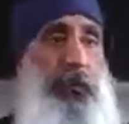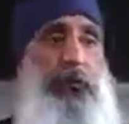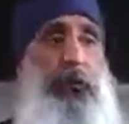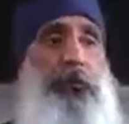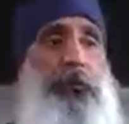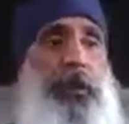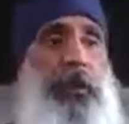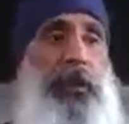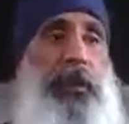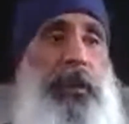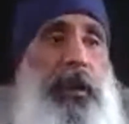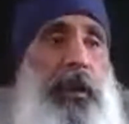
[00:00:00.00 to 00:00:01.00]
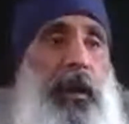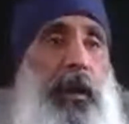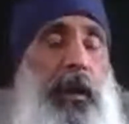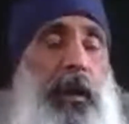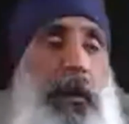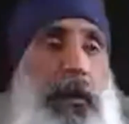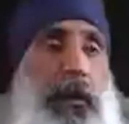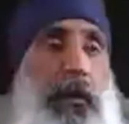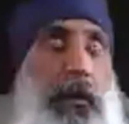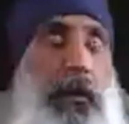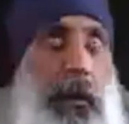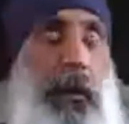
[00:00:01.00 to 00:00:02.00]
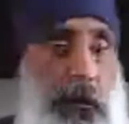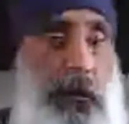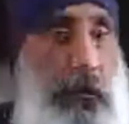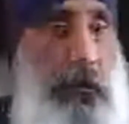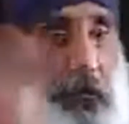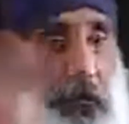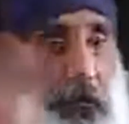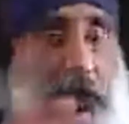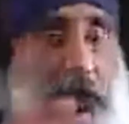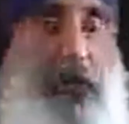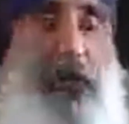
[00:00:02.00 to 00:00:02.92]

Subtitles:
when we're feeling under threat,